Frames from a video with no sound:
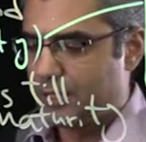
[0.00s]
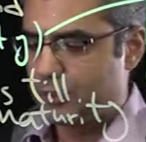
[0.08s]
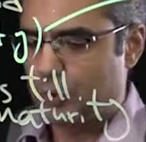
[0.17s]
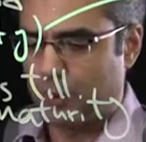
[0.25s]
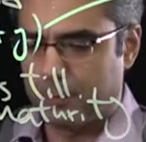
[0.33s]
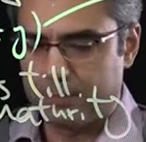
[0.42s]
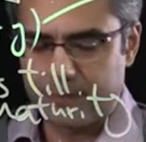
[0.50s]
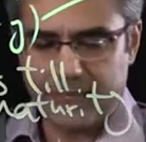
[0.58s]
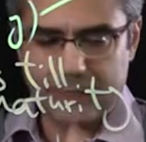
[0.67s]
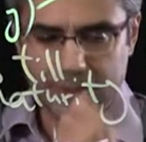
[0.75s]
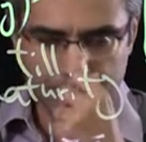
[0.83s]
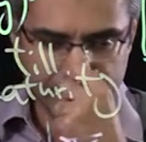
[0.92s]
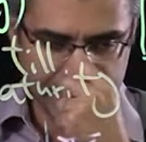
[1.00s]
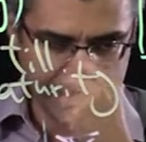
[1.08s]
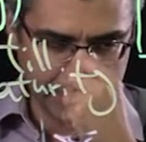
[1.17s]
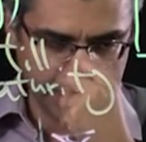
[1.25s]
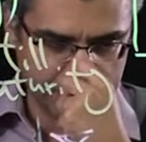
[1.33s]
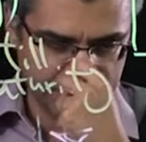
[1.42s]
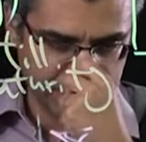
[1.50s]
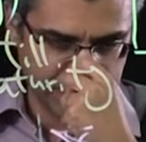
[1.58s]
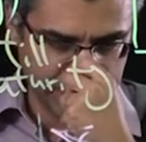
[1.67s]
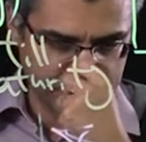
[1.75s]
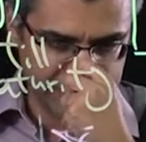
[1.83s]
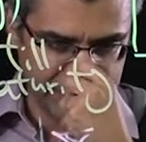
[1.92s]
So that company,
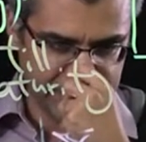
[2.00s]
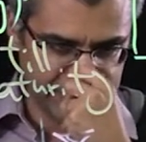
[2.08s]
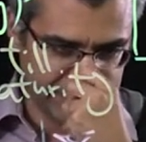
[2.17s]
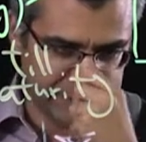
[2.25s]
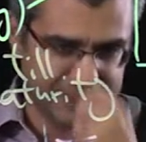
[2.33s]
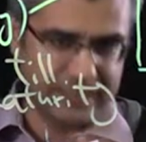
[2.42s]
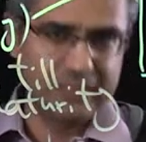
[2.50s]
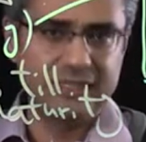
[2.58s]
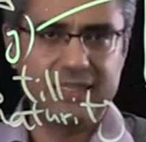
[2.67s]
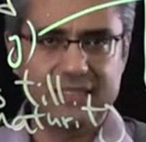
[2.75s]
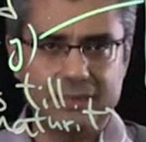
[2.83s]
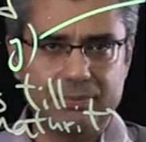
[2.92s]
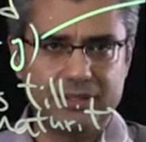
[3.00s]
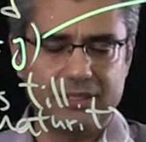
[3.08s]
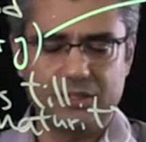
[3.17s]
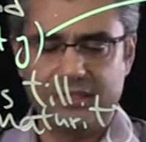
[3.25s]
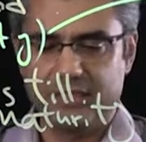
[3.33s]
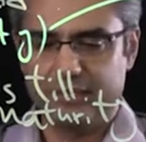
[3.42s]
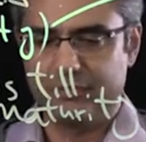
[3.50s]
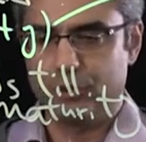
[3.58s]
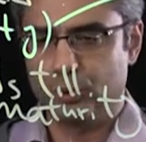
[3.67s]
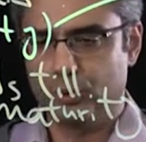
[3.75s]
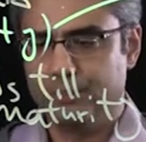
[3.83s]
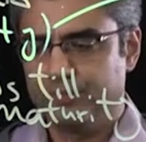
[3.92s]
in the example that I gave
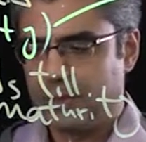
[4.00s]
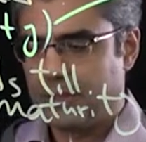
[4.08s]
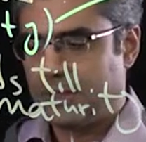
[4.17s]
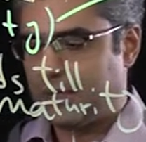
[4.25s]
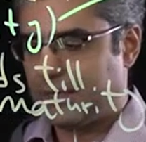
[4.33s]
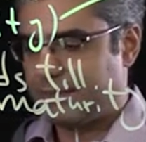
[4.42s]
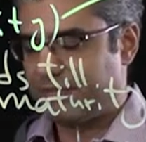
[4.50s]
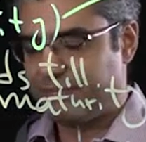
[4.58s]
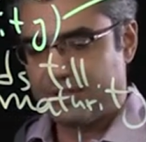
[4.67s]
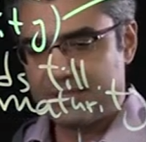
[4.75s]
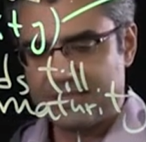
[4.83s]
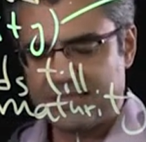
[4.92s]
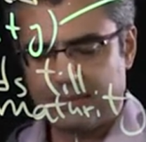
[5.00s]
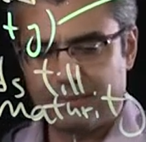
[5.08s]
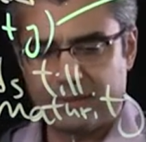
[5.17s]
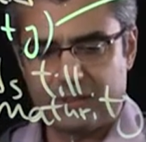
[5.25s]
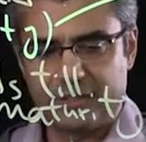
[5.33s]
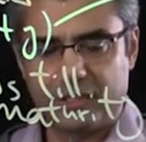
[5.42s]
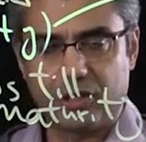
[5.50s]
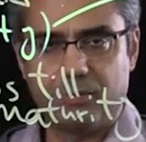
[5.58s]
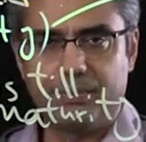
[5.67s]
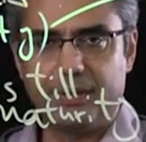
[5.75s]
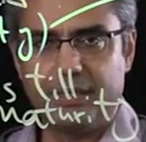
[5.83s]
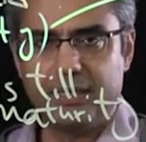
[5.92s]
you, the first example, the
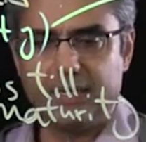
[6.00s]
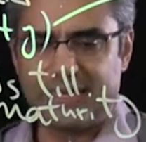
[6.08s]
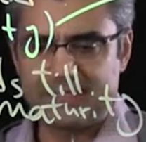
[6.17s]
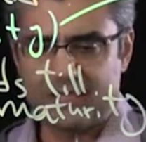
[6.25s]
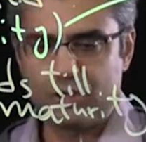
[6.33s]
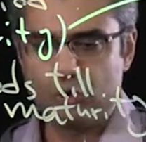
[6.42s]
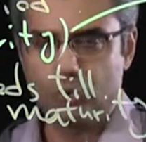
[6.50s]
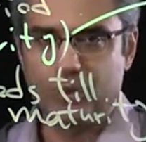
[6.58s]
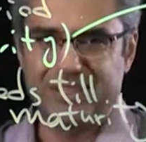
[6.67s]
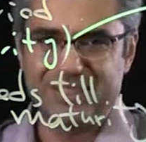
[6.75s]
company has issued a